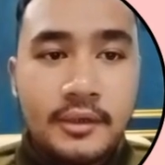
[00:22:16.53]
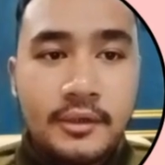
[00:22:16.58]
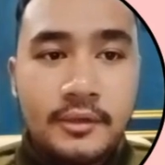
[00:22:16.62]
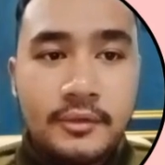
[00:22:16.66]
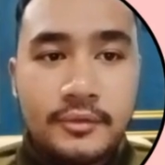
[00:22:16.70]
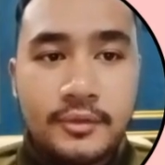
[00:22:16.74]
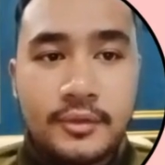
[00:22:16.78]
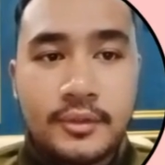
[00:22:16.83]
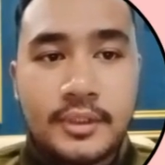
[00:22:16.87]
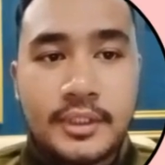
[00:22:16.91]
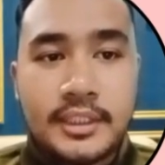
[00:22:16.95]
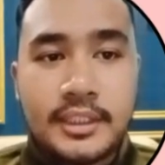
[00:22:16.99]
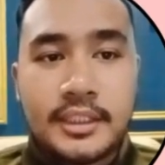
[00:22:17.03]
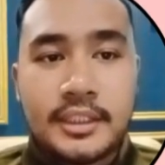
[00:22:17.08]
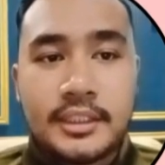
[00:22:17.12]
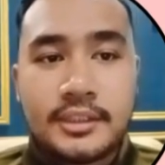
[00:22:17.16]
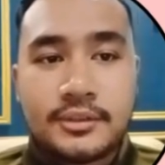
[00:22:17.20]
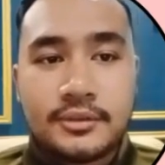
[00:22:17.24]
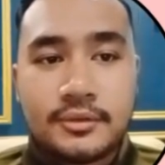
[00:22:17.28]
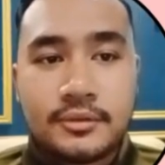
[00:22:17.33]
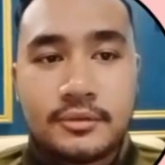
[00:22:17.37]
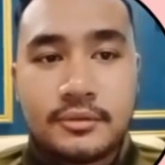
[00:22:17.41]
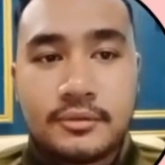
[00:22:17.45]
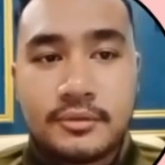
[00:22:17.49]
For
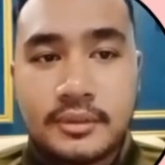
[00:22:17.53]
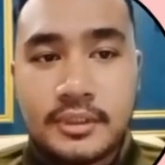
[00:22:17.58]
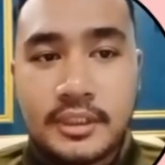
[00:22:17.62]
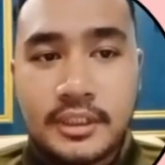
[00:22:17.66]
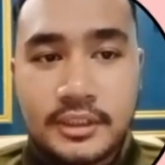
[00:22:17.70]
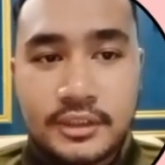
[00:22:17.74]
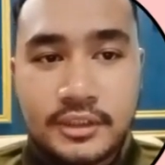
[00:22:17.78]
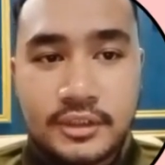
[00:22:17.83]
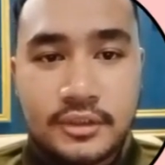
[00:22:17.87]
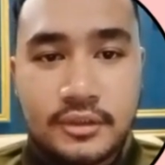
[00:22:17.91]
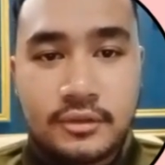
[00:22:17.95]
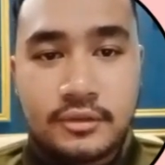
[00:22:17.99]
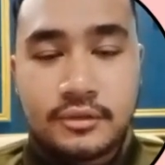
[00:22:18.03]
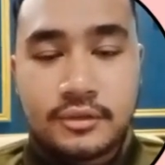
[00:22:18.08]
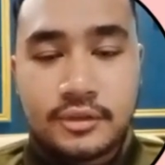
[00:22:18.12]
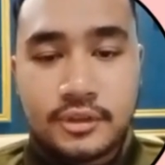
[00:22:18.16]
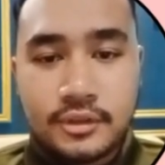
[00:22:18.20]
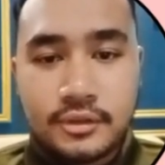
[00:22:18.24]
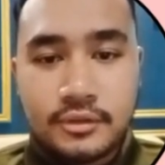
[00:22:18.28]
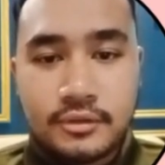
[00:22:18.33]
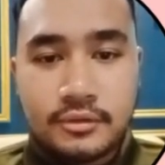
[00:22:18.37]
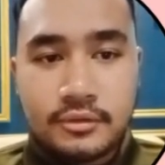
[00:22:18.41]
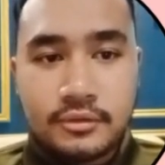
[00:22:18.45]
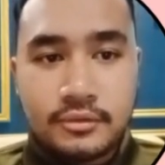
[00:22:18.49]
ISO
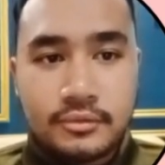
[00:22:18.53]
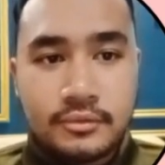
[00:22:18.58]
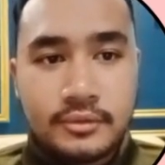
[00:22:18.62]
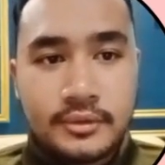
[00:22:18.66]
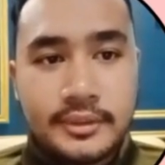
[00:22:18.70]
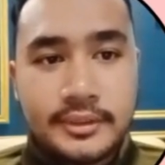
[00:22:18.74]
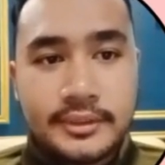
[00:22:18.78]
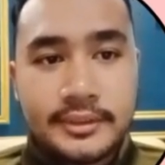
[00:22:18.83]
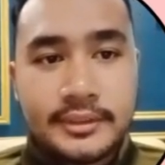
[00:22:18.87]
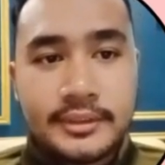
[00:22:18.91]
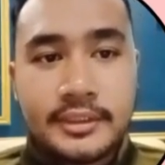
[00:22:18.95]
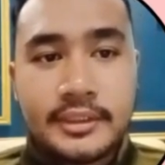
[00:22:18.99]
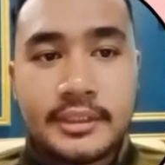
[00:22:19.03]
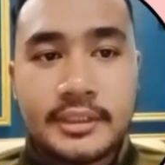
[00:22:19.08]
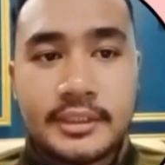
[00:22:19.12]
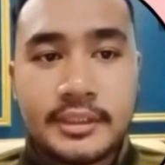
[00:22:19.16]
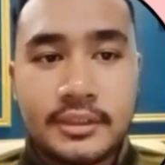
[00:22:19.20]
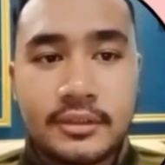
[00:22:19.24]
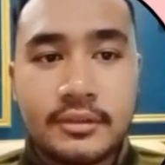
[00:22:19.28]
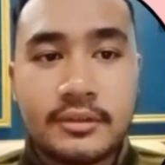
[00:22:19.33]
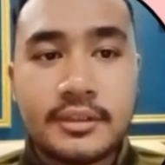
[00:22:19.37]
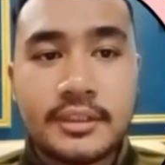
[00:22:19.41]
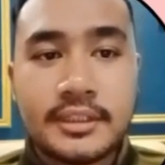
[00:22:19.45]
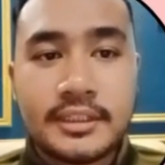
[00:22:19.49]
9001,
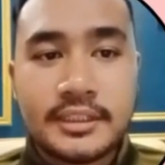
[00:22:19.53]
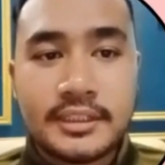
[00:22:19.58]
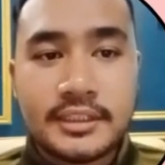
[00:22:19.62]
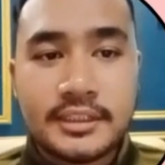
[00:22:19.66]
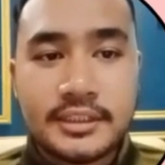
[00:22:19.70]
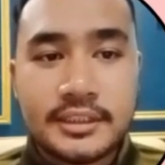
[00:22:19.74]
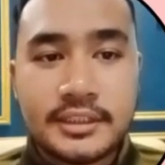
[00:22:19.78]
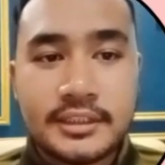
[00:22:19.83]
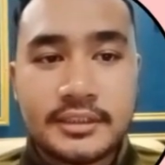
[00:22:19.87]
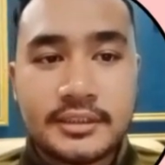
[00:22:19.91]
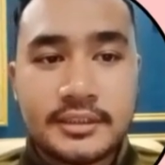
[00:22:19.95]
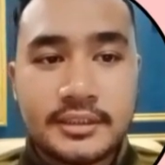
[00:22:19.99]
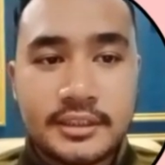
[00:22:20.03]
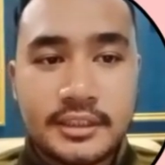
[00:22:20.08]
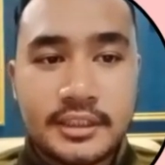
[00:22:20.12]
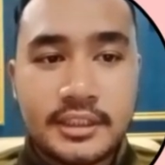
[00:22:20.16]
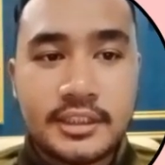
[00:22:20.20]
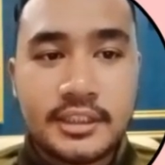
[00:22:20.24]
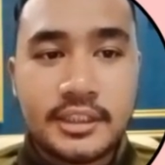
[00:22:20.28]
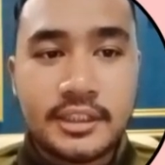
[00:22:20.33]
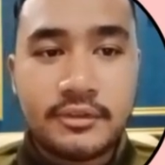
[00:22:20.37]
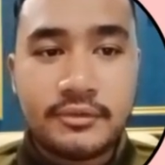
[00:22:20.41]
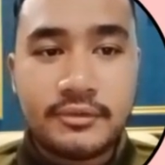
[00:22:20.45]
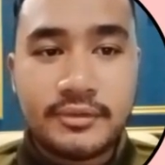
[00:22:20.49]
the organization
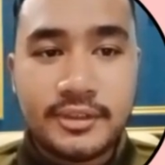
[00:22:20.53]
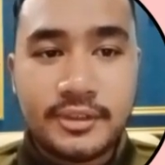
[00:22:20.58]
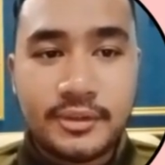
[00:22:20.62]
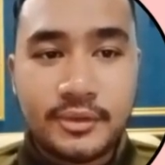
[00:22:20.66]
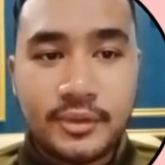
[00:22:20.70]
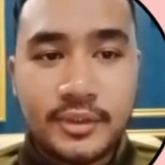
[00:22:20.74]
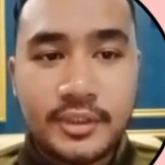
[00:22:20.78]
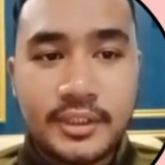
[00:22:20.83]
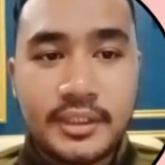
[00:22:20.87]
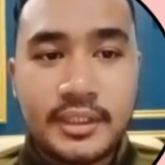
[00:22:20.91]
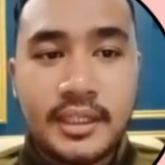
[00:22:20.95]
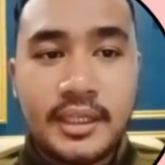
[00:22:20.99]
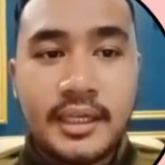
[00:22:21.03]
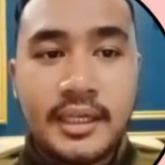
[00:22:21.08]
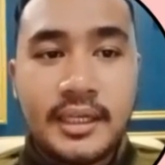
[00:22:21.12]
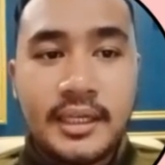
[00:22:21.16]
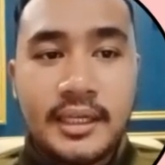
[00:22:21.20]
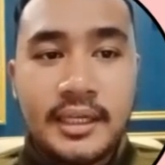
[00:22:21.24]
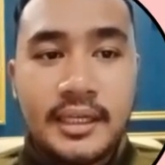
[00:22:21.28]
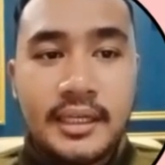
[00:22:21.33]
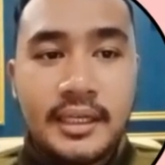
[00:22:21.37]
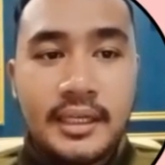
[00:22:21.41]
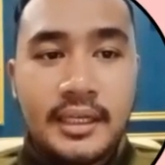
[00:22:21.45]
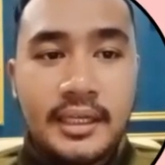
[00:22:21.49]
shall evaluate
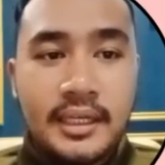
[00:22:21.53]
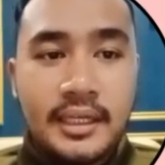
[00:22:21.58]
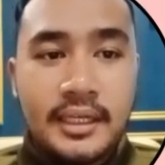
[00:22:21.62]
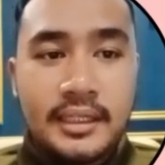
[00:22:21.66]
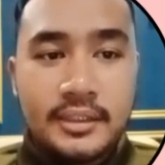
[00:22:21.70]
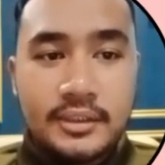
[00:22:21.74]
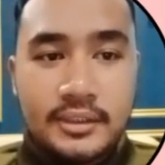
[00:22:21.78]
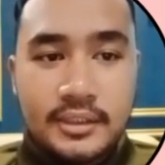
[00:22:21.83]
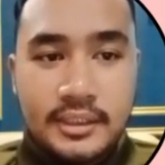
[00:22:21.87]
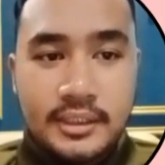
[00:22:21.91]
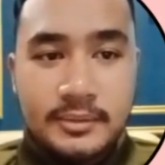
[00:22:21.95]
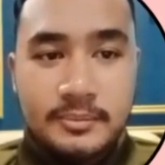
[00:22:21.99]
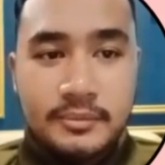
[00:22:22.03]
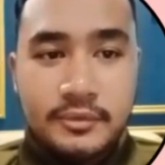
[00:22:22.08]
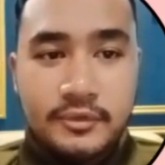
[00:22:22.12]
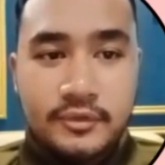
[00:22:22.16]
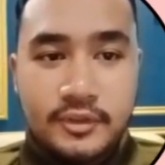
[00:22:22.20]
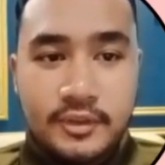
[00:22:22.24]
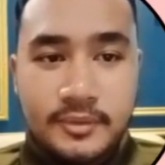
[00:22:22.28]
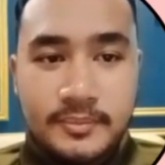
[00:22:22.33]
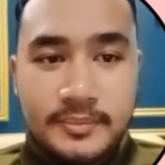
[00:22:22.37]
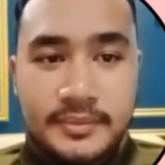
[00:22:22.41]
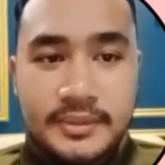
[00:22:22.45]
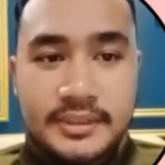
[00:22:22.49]
the
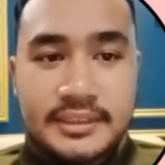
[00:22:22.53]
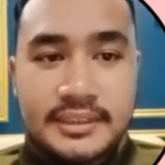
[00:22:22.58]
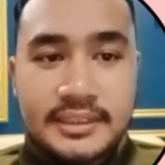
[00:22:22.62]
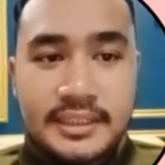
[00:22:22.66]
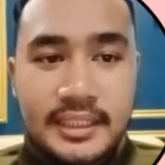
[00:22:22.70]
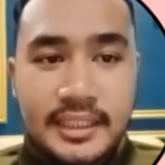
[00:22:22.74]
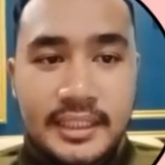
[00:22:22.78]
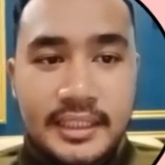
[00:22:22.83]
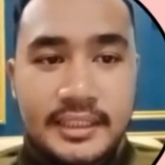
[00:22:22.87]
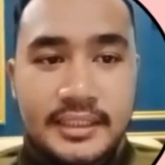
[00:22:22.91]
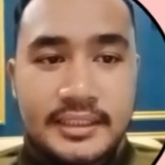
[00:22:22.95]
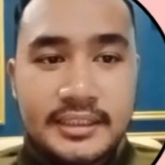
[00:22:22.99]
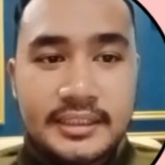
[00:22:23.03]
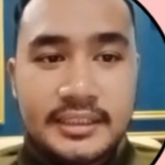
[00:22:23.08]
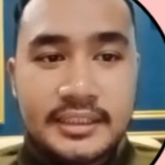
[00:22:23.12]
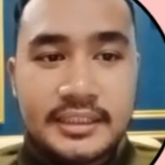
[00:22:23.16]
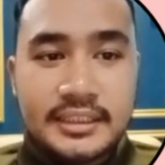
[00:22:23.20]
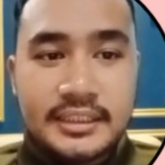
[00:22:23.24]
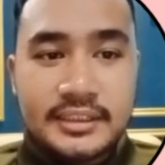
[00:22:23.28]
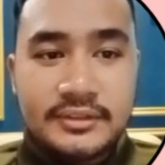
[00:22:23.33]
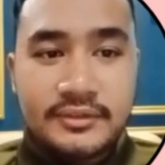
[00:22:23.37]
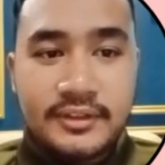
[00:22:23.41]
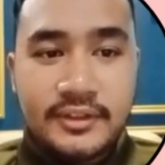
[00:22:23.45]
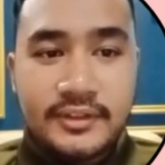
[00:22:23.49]
performance and the
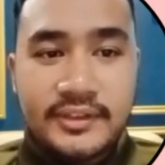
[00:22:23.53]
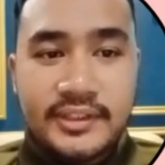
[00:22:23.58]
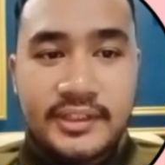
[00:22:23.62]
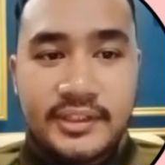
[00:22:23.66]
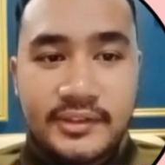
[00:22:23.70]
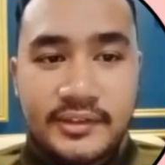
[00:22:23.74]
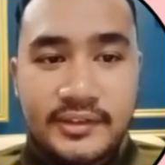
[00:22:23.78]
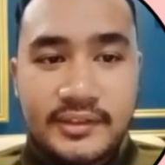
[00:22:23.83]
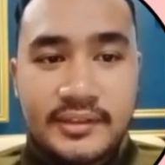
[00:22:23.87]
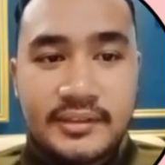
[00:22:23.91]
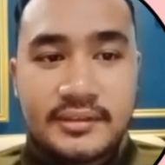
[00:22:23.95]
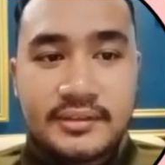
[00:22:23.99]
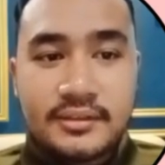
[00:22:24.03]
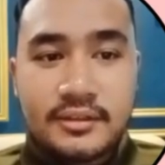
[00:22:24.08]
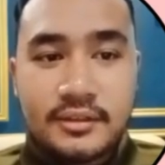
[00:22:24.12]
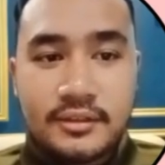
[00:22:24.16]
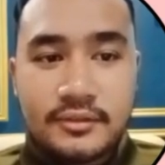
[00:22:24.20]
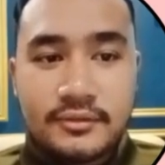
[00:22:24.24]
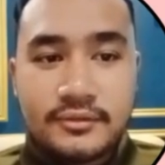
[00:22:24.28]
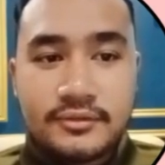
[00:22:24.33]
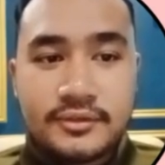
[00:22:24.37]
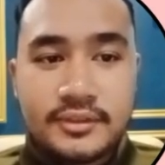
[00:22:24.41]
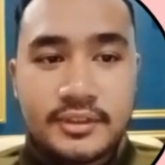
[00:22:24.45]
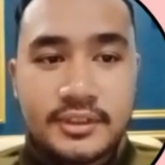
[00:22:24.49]
effectiveness
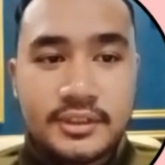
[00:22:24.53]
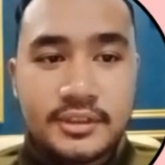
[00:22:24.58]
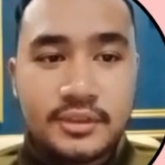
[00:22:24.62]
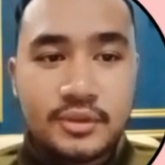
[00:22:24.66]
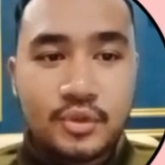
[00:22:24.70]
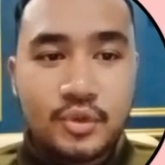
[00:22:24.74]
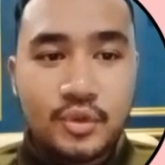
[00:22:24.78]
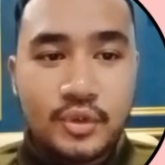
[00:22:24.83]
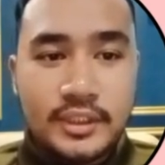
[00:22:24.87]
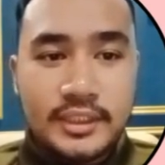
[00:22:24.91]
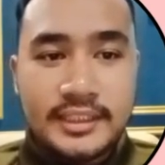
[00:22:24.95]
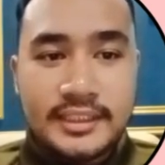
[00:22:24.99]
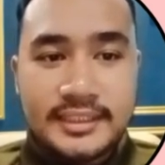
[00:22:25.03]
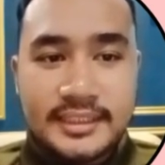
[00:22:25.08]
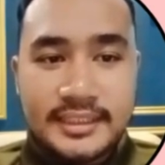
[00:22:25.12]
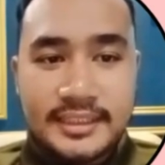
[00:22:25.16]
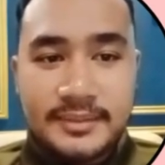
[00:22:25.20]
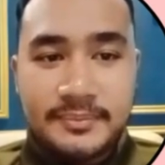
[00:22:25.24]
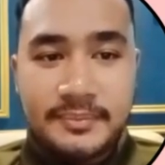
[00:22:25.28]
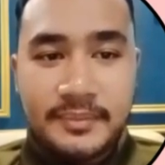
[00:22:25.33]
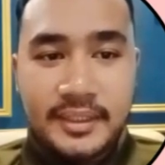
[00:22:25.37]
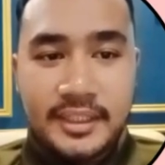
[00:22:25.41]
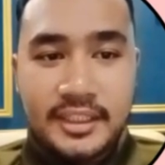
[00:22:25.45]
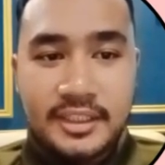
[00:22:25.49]
of the
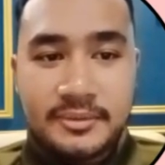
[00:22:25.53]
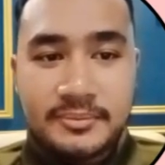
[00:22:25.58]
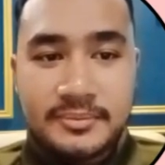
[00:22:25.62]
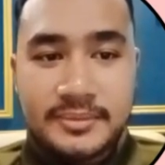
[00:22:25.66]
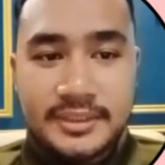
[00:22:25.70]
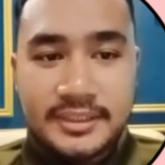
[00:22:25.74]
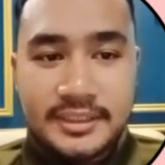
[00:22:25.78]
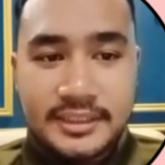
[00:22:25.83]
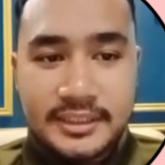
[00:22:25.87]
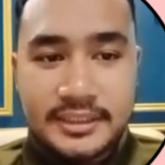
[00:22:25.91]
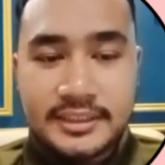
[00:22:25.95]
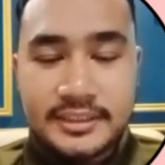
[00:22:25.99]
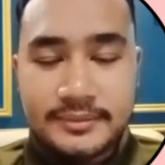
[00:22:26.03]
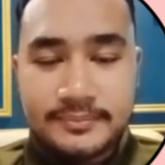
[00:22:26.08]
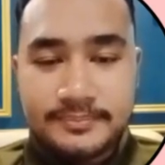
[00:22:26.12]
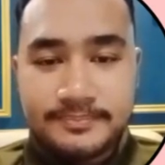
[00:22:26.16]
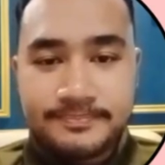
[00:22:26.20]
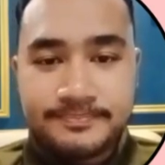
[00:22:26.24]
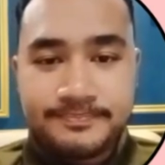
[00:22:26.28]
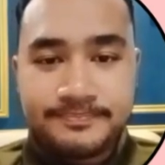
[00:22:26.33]
quality management system.